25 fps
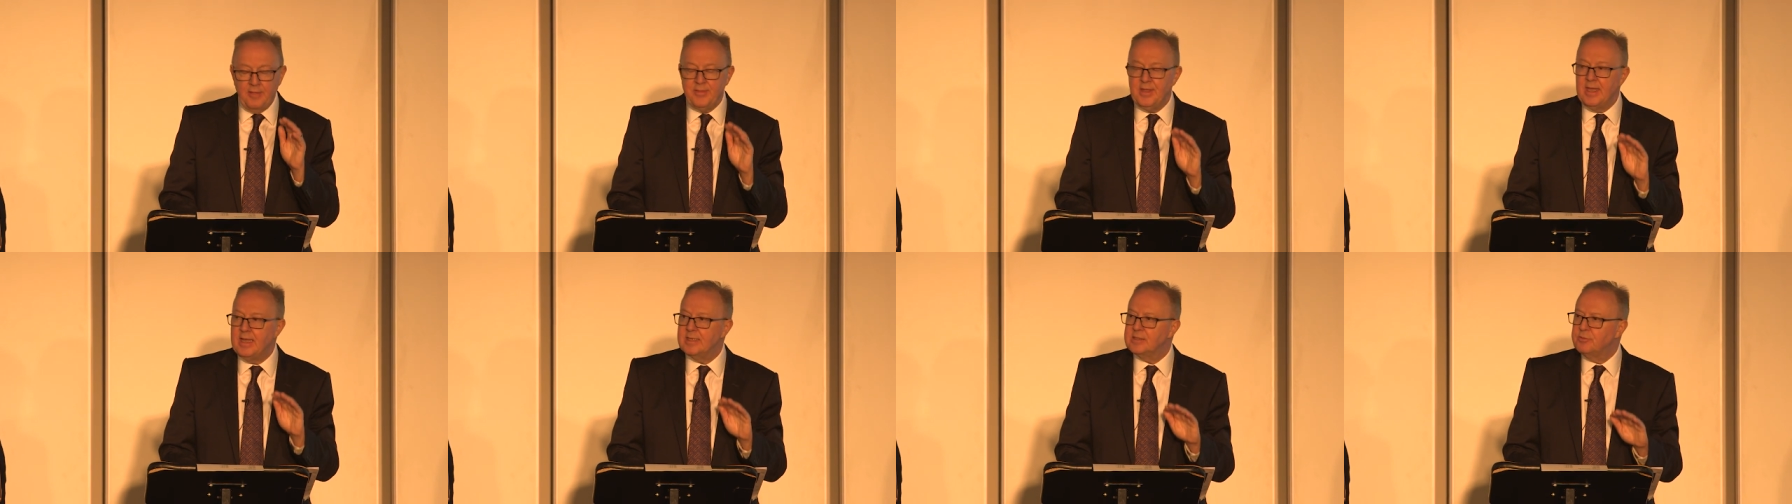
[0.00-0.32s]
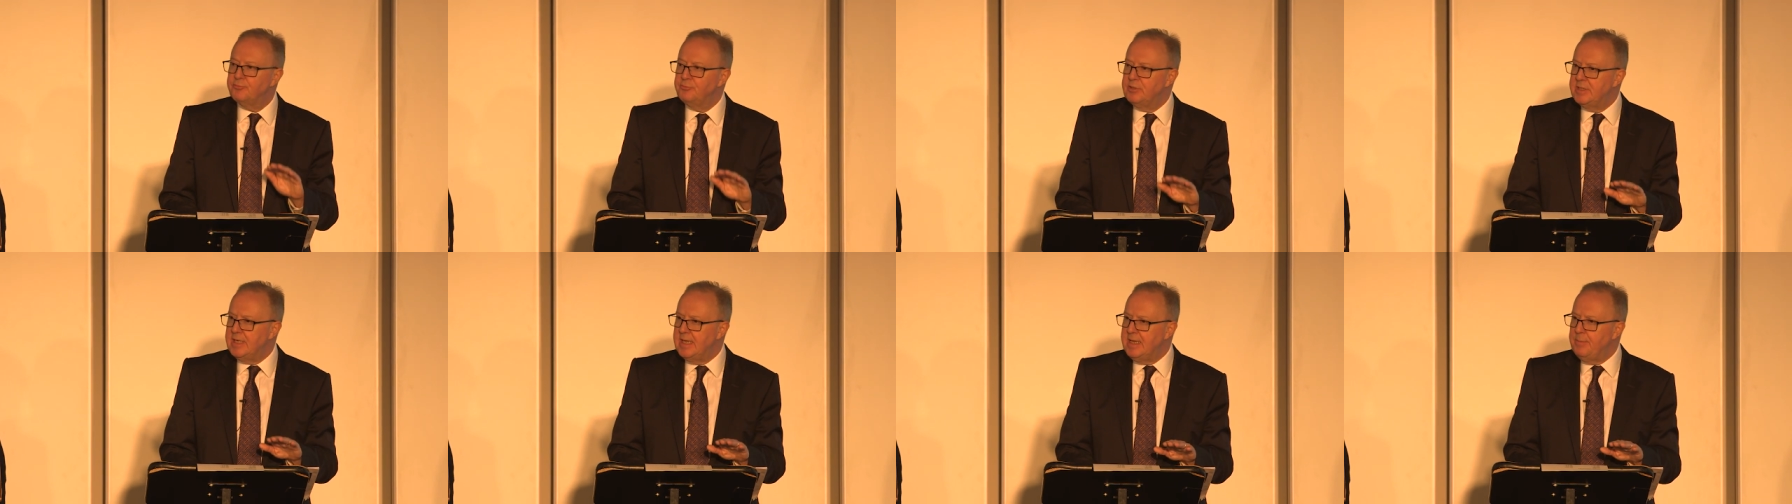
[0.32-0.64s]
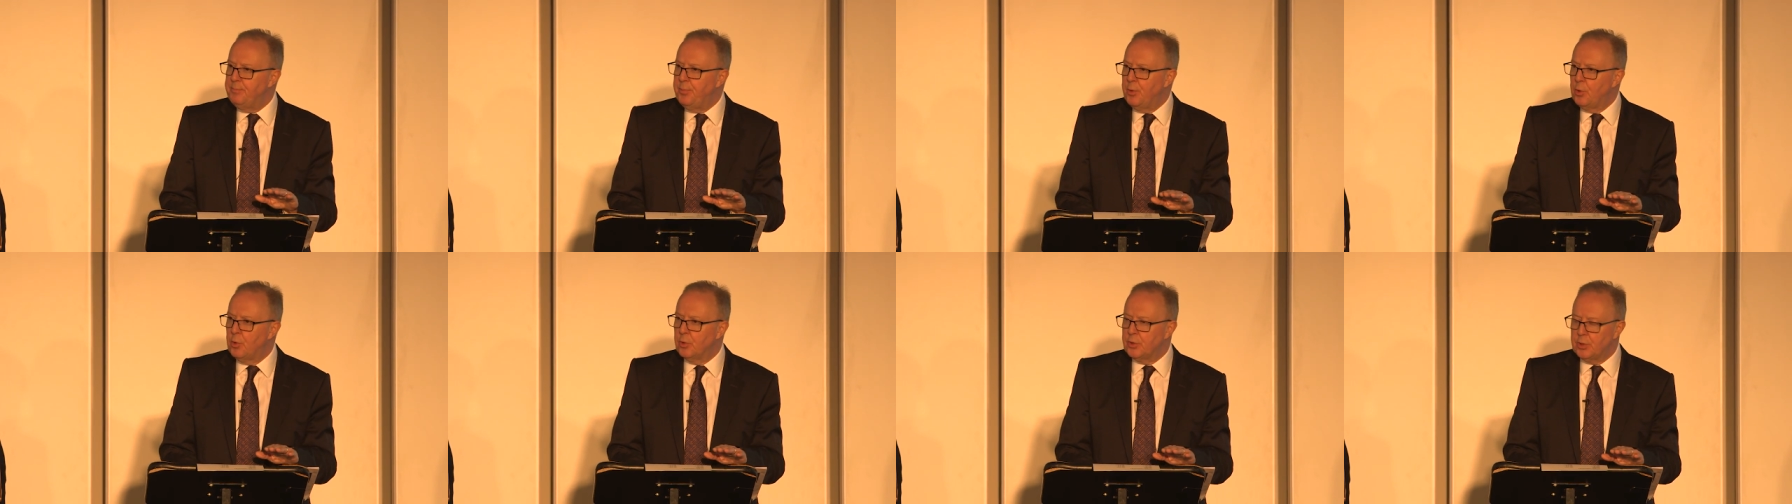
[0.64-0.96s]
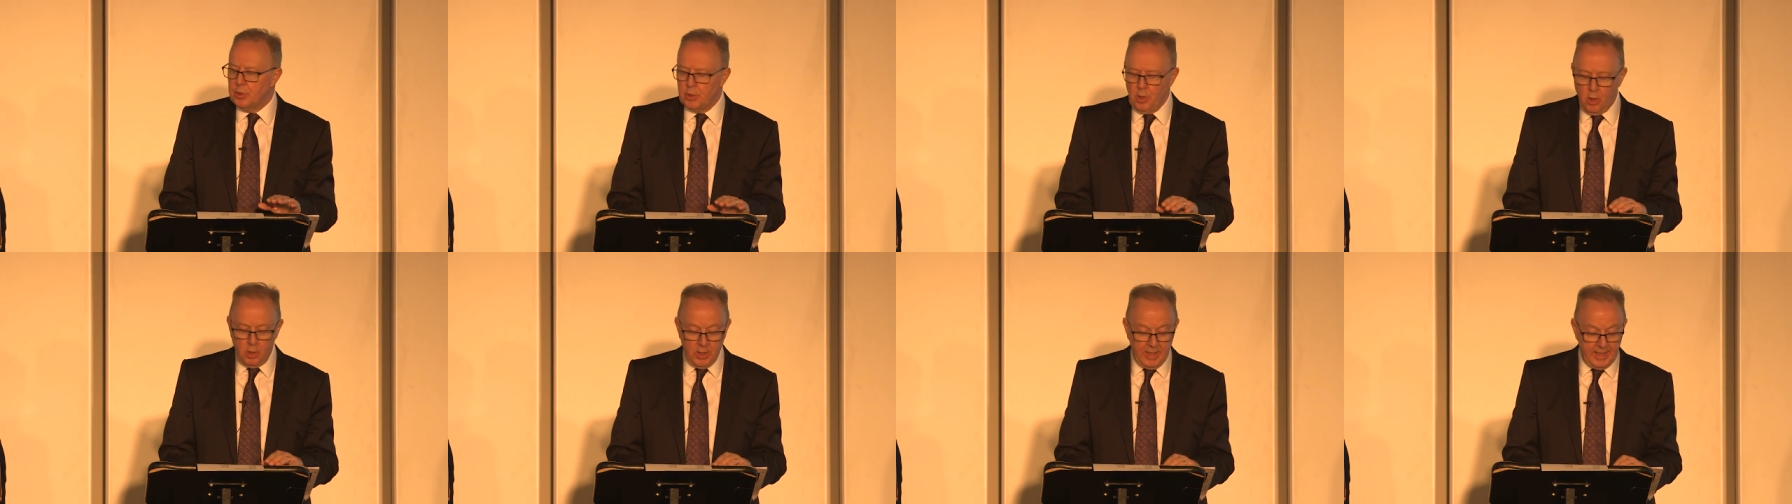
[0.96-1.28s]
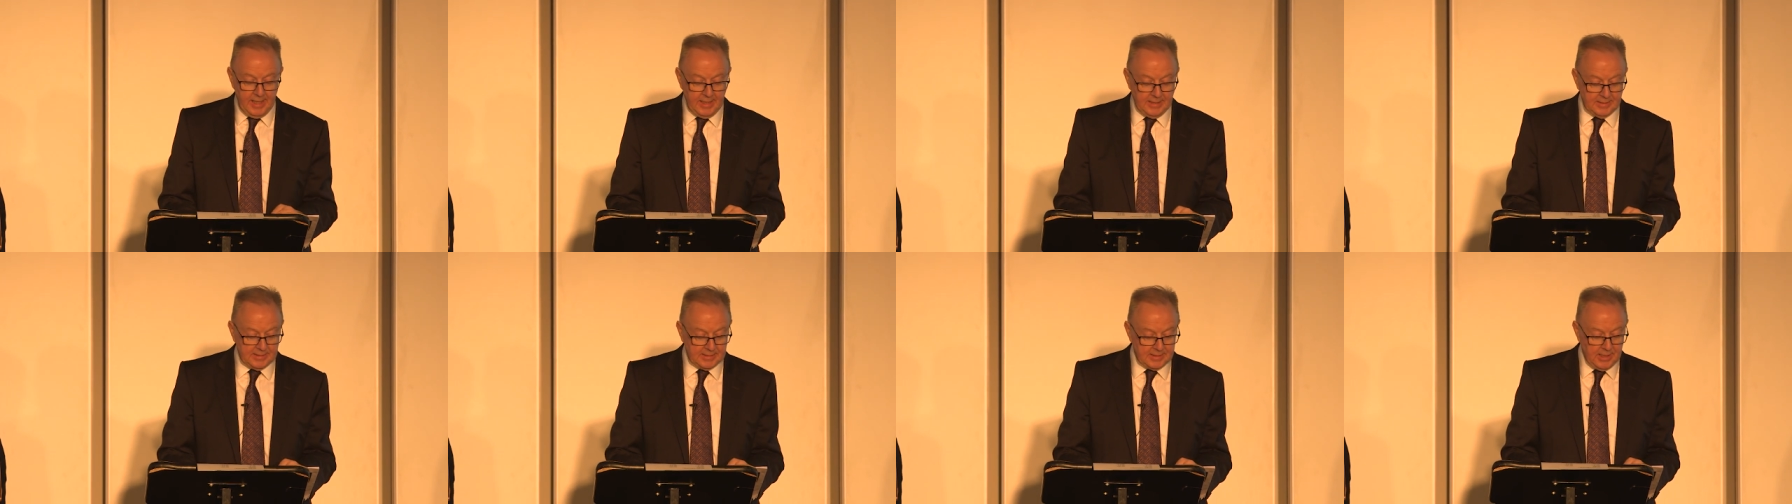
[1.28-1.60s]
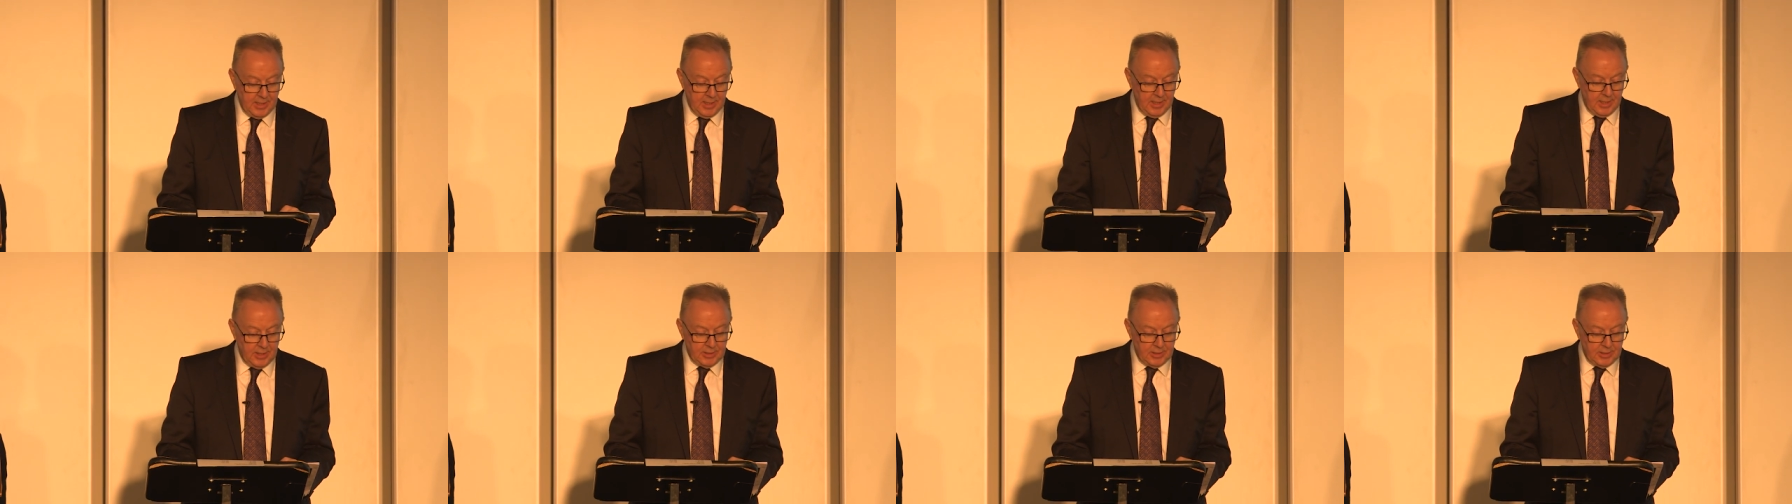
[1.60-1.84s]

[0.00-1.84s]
I think it's really important, colleagues,